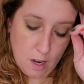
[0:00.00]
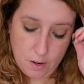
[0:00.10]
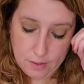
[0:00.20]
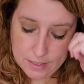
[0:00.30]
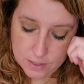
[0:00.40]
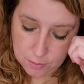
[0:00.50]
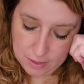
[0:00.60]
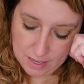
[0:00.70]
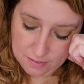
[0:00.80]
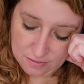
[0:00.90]
All right, so
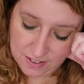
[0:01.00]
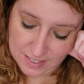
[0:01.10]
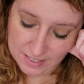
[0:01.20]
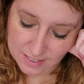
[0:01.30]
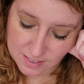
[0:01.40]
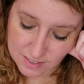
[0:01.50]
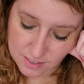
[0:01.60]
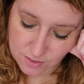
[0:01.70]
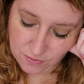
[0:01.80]
we have finances.